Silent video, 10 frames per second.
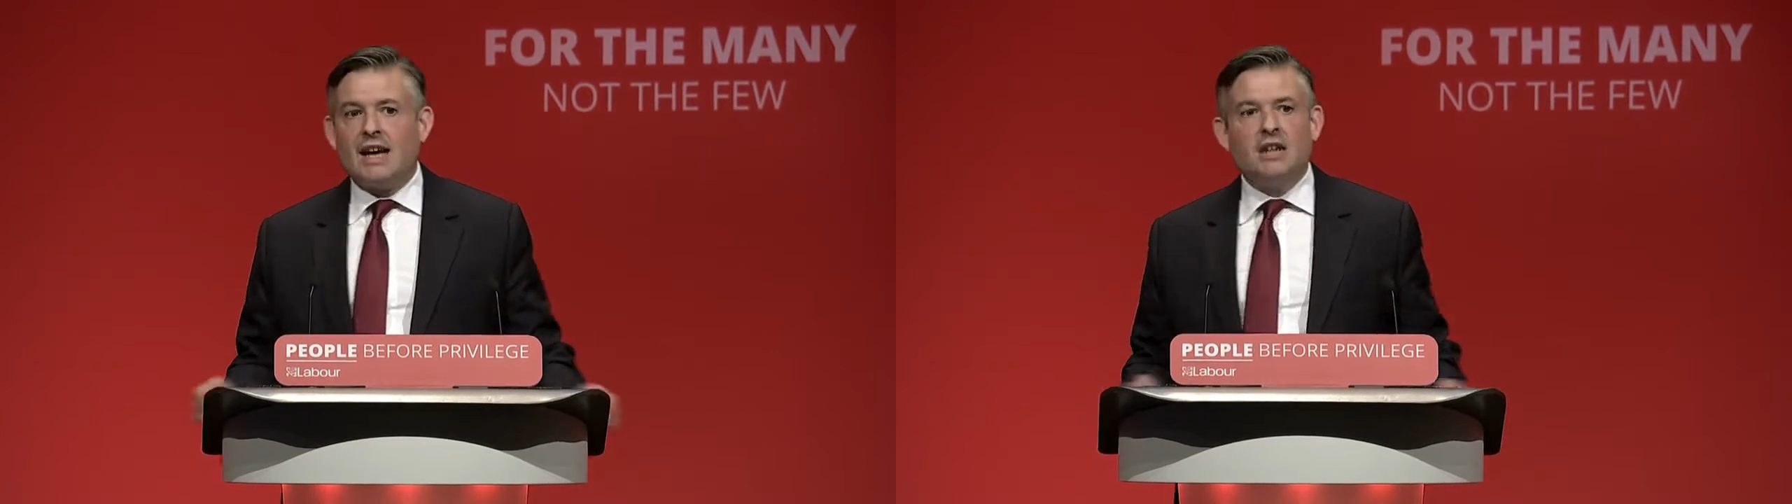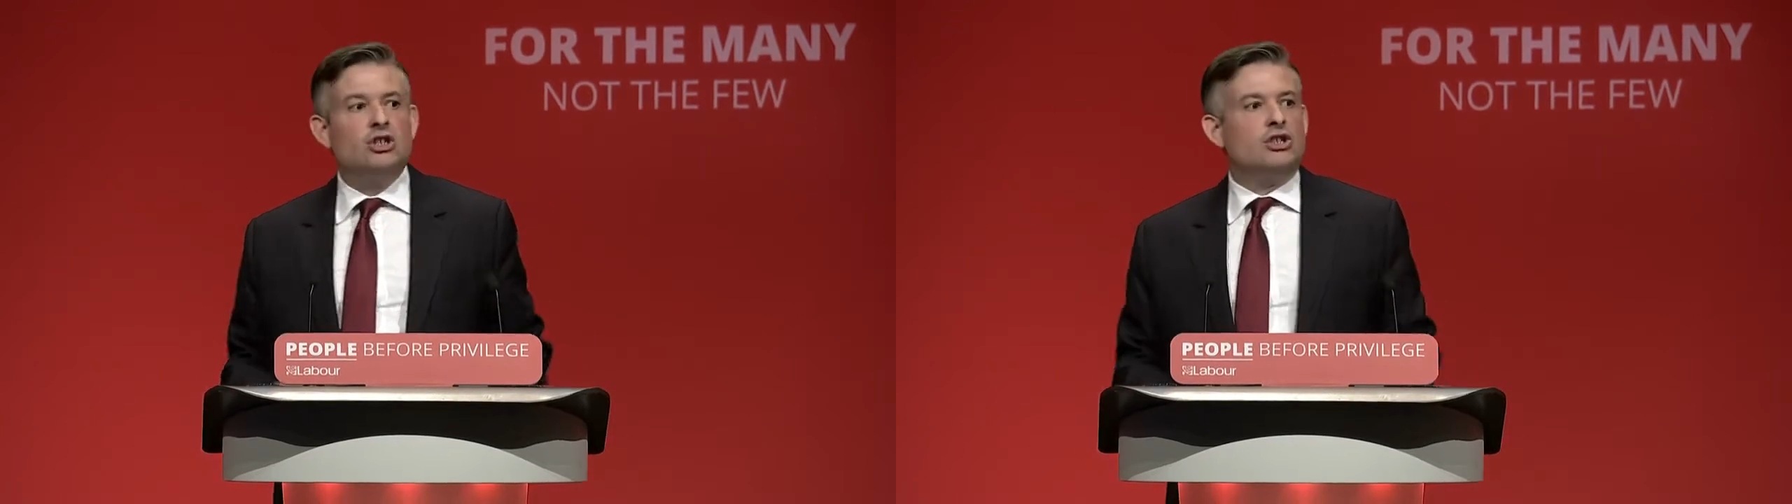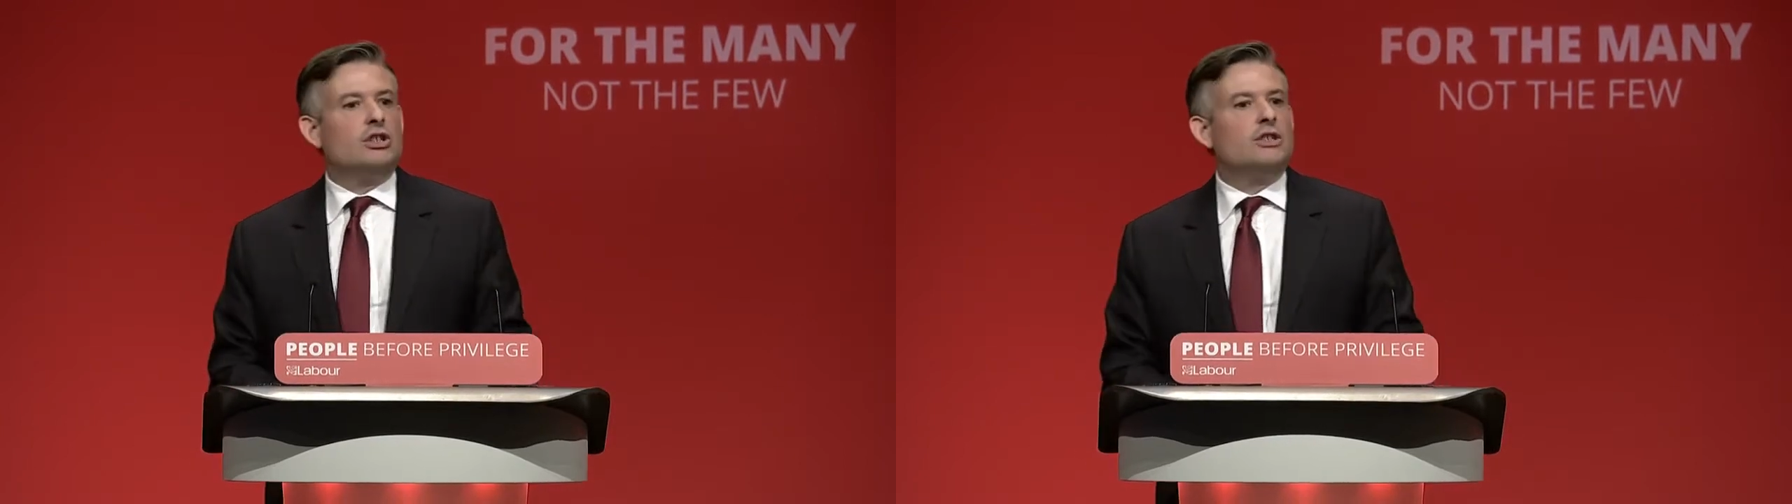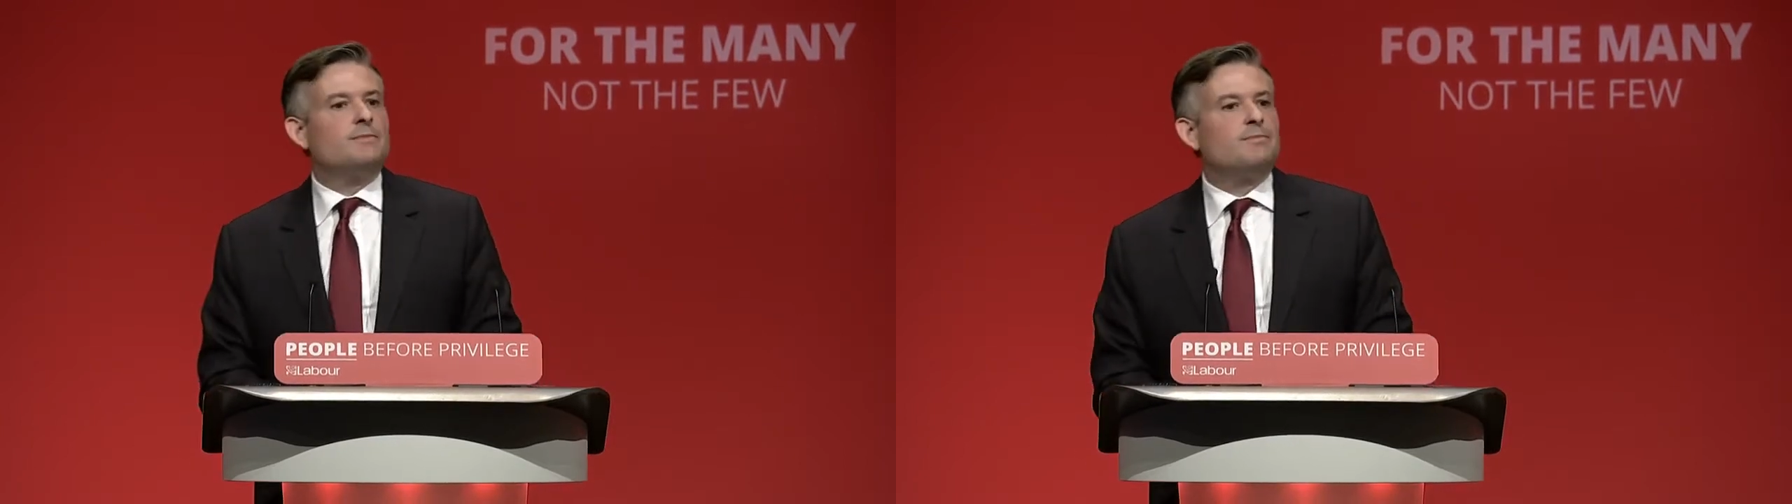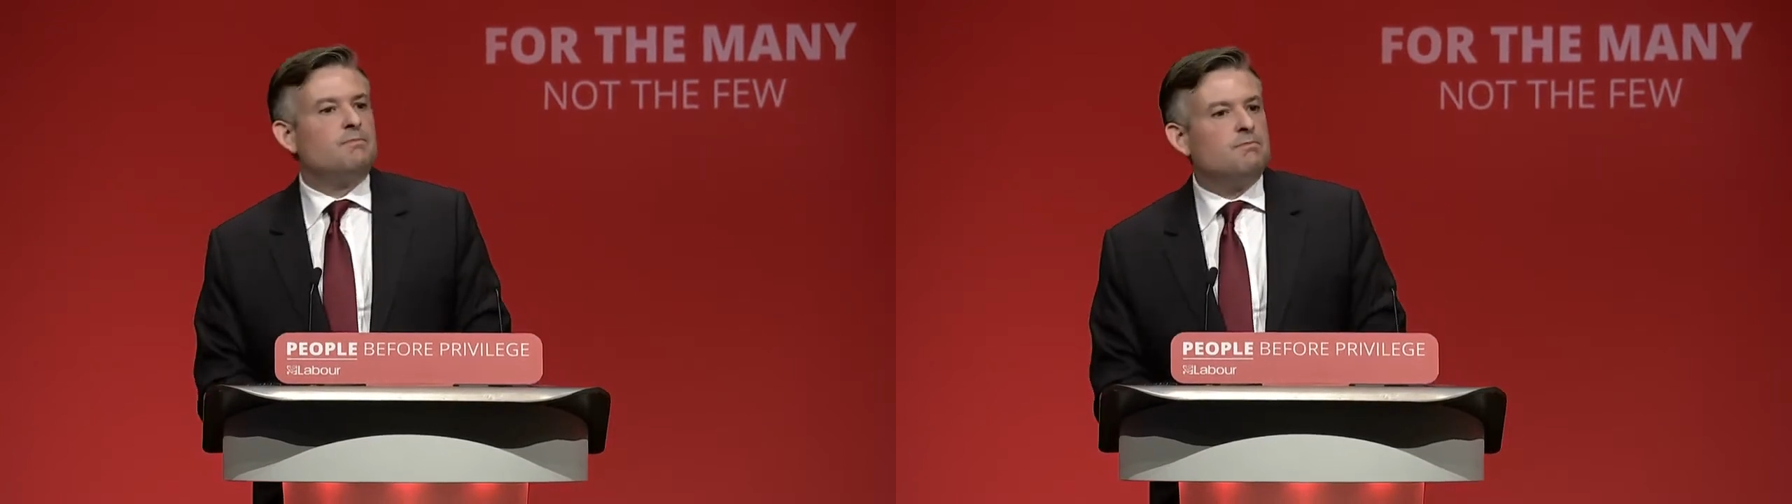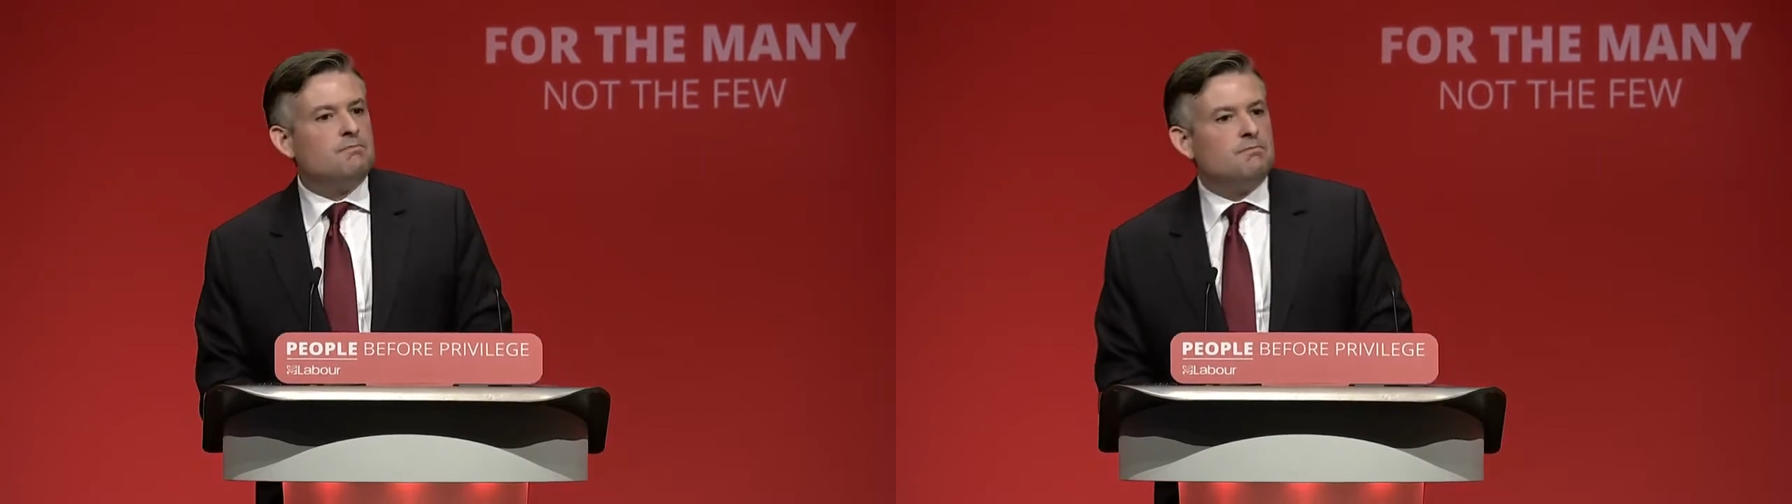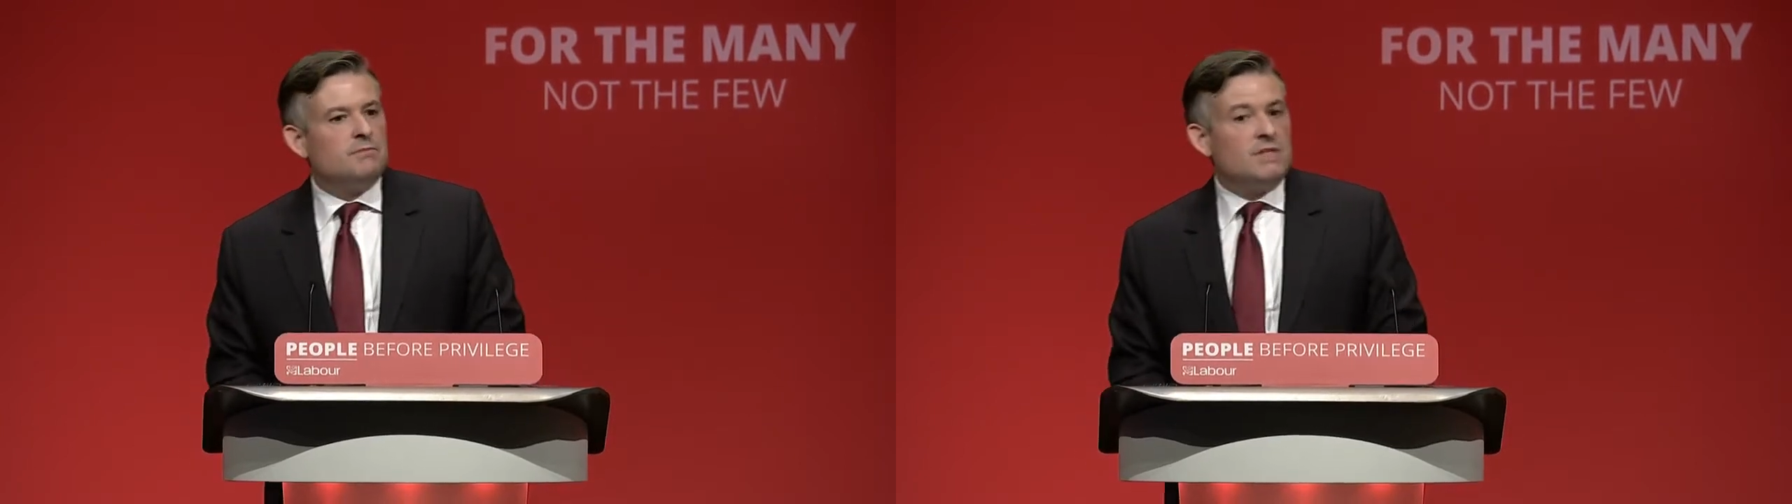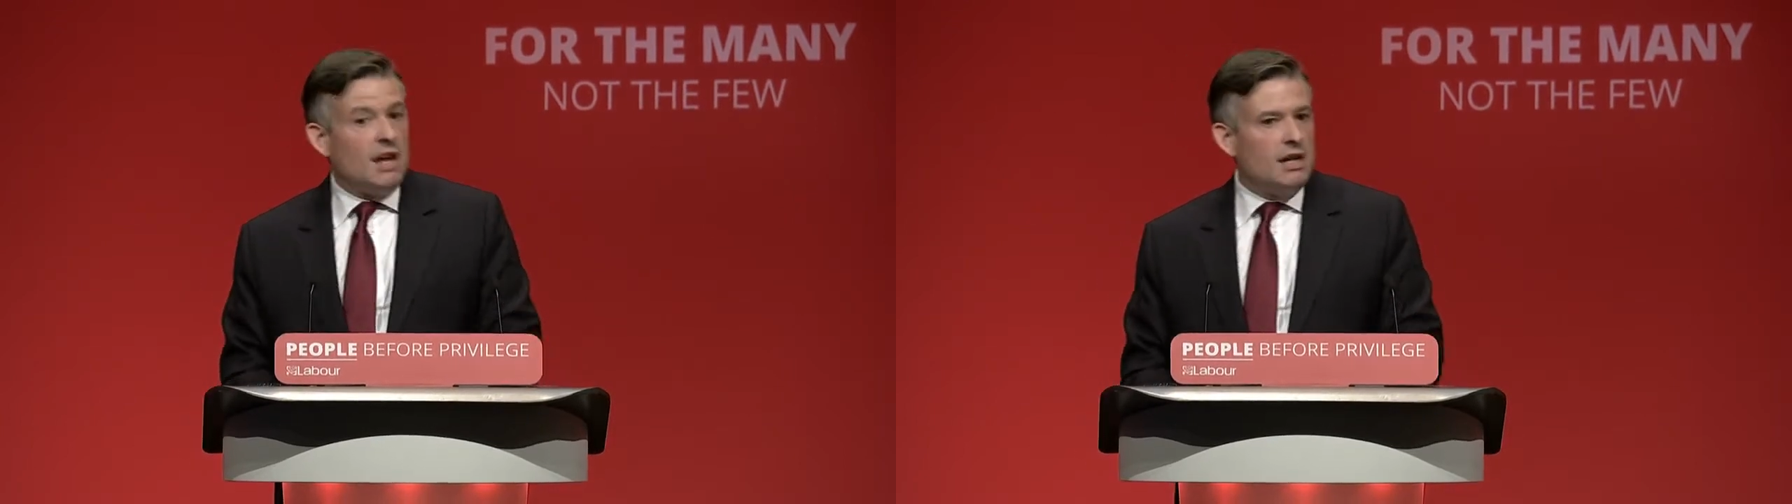anxious,
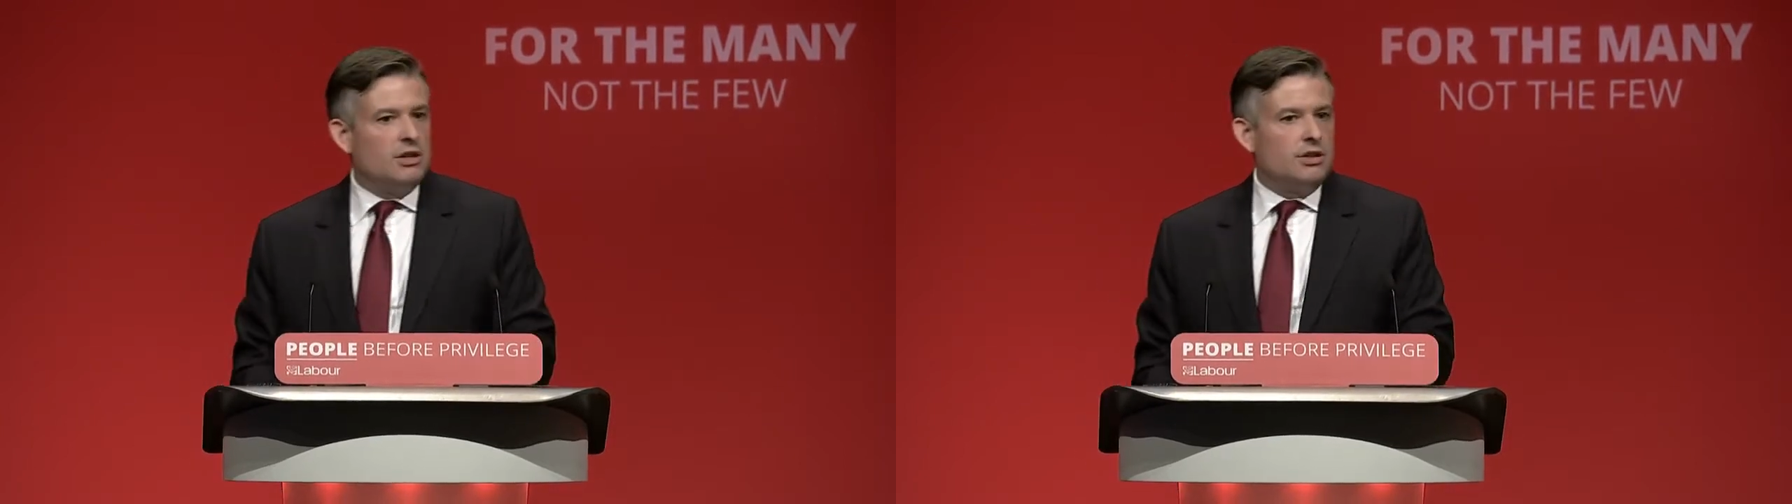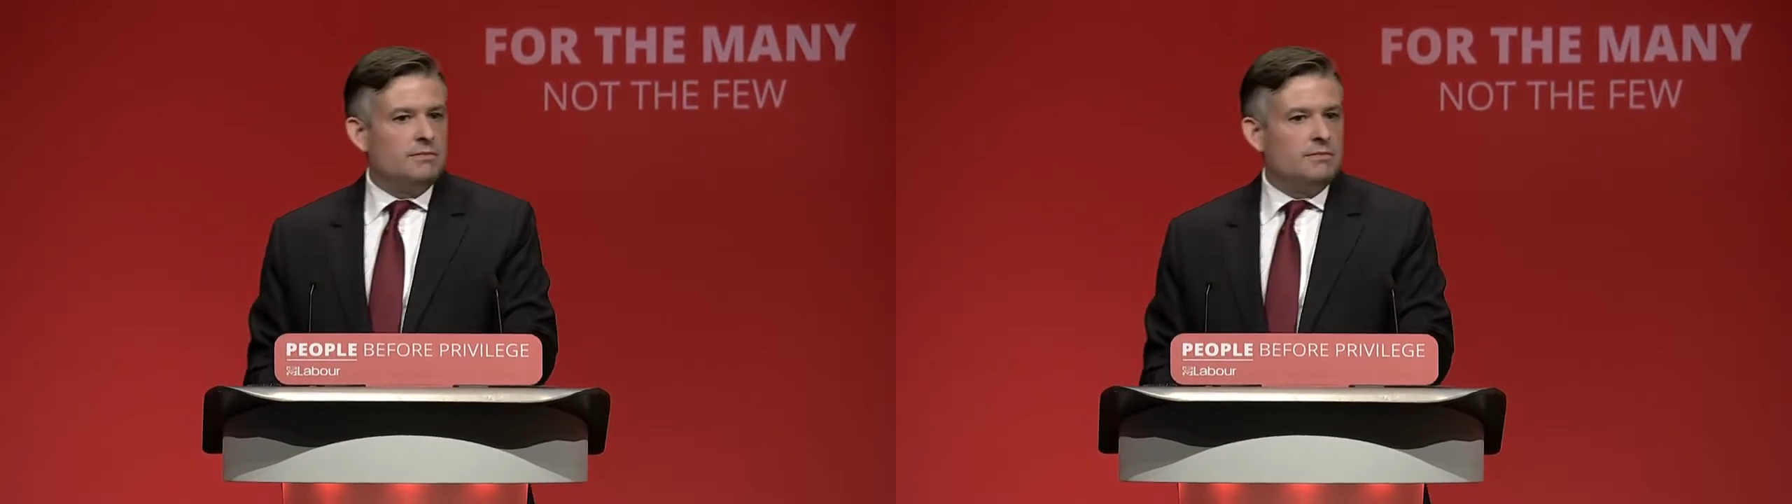tired,